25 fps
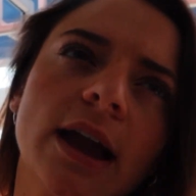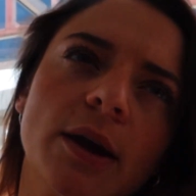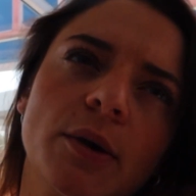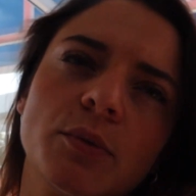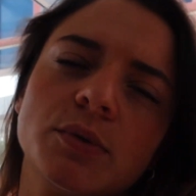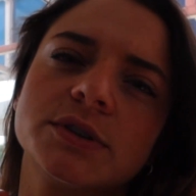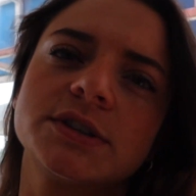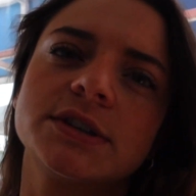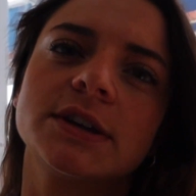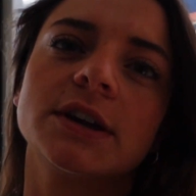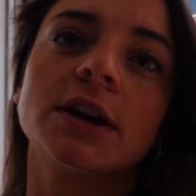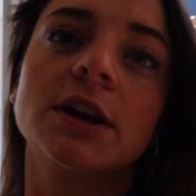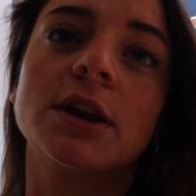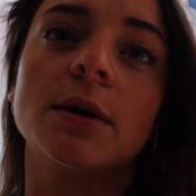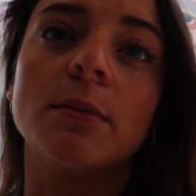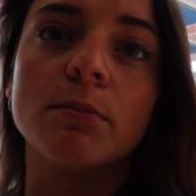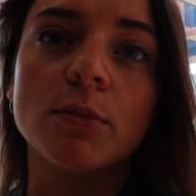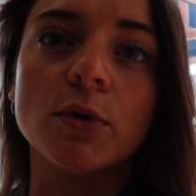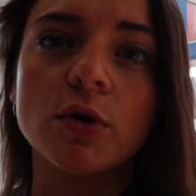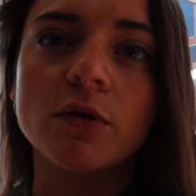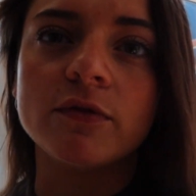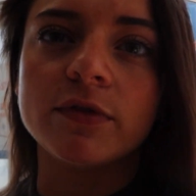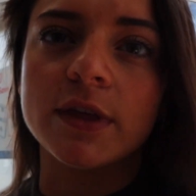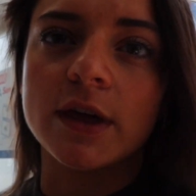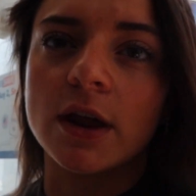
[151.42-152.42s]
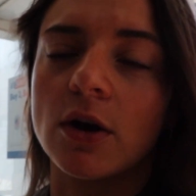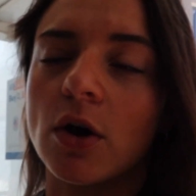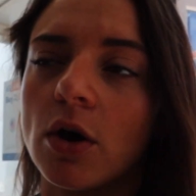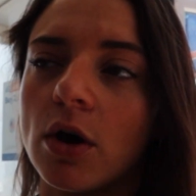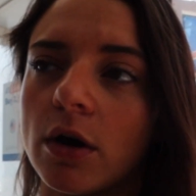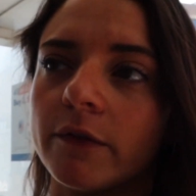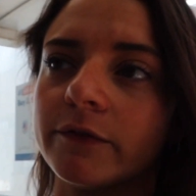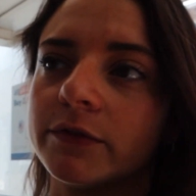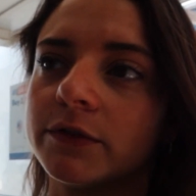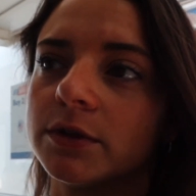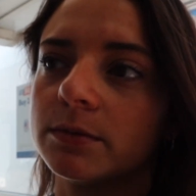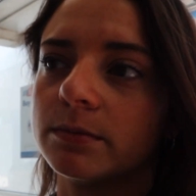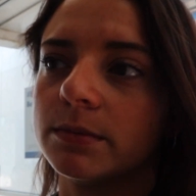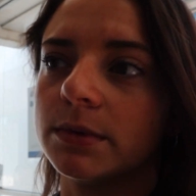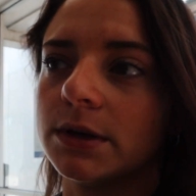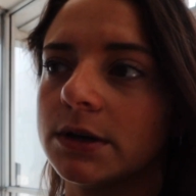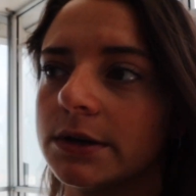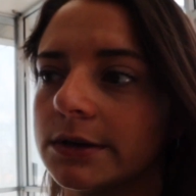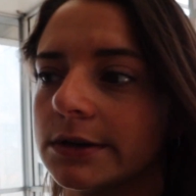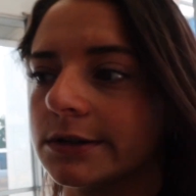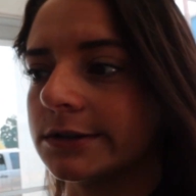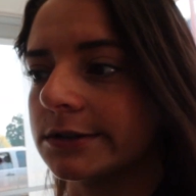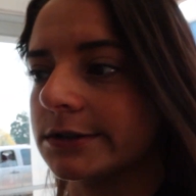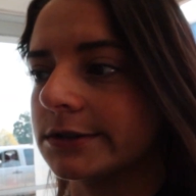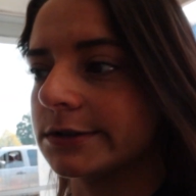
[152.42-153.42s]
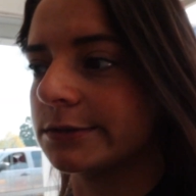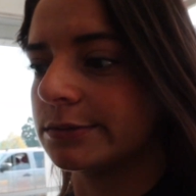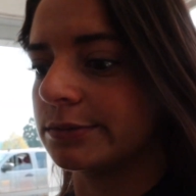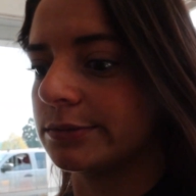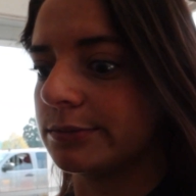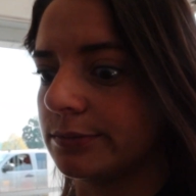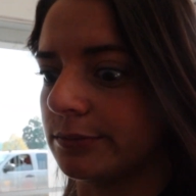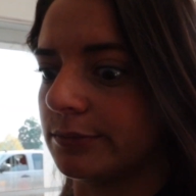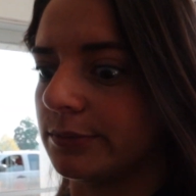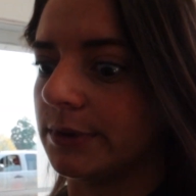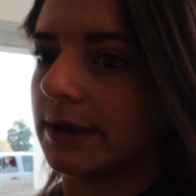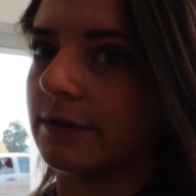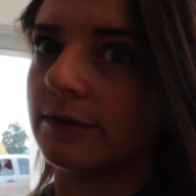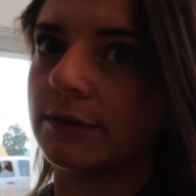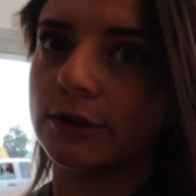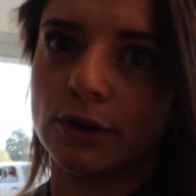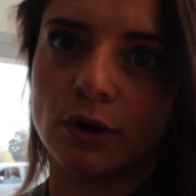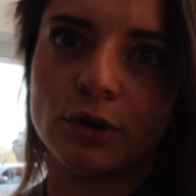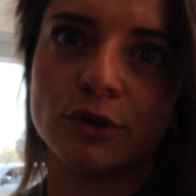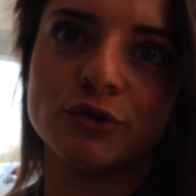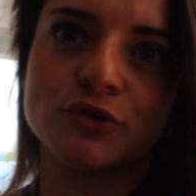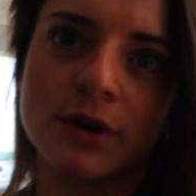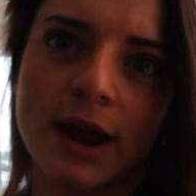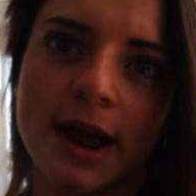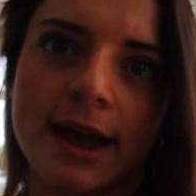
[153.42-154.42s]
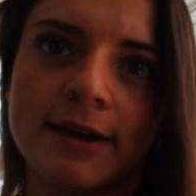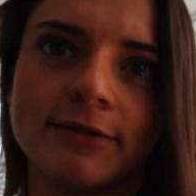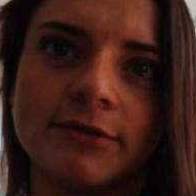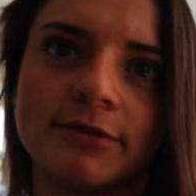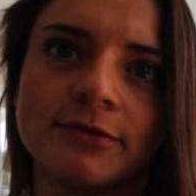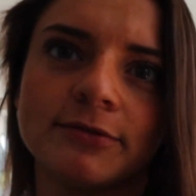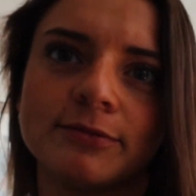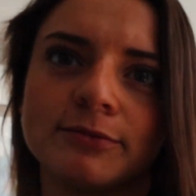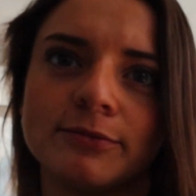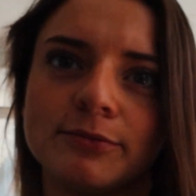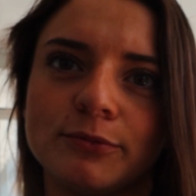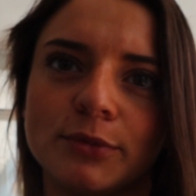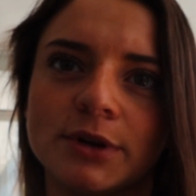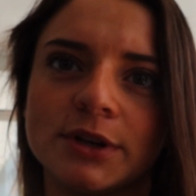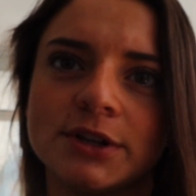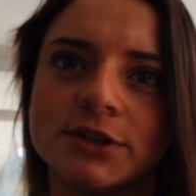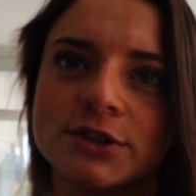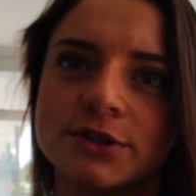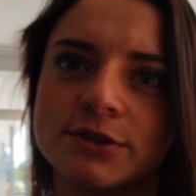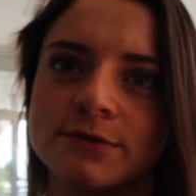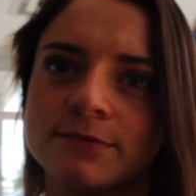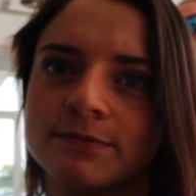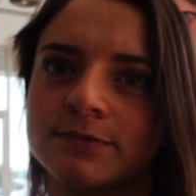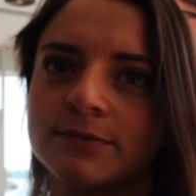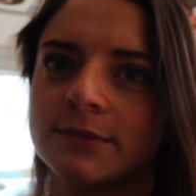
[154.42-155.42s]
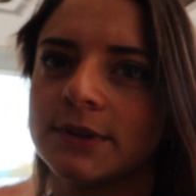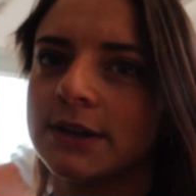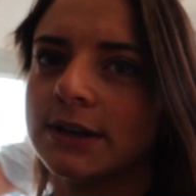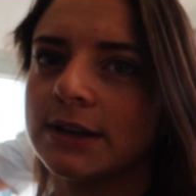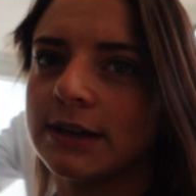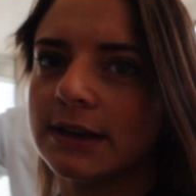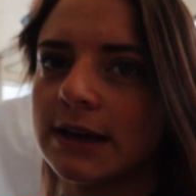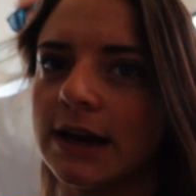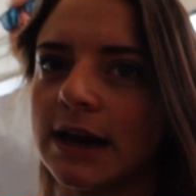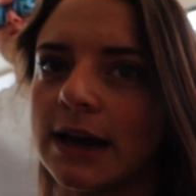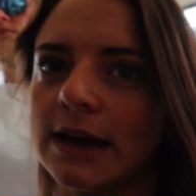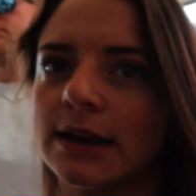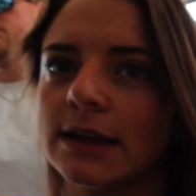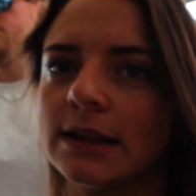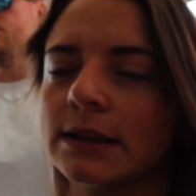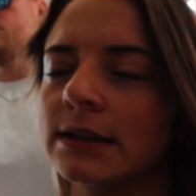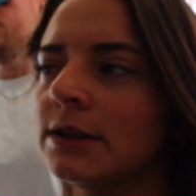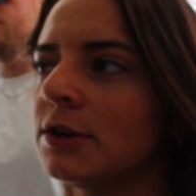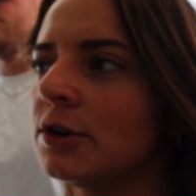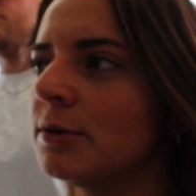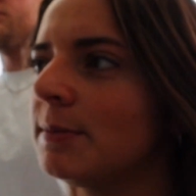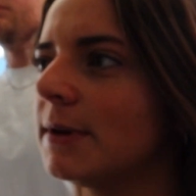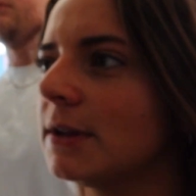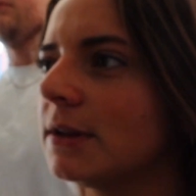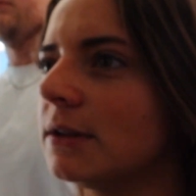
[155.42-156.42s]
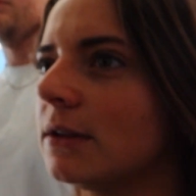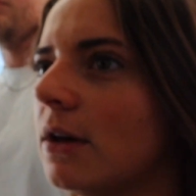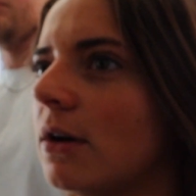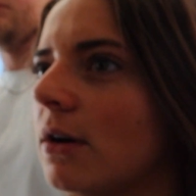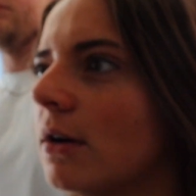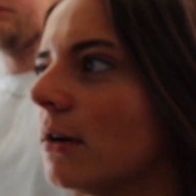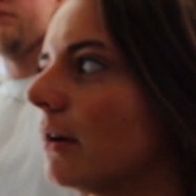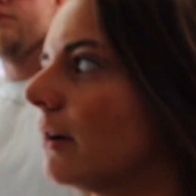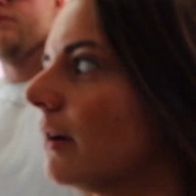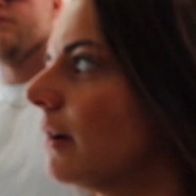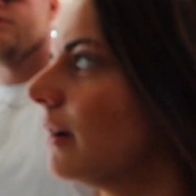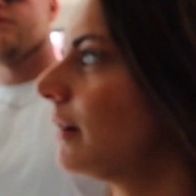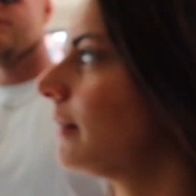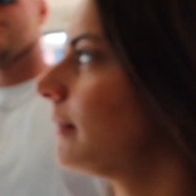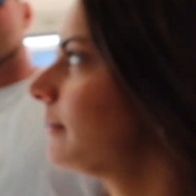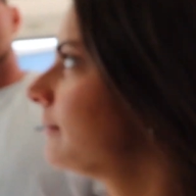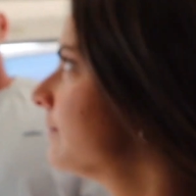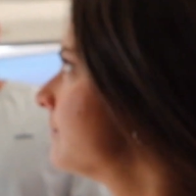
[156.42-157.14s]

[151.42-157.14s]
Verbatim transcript: I wasn't going to move that often because we have a long drive, which got a little bit longer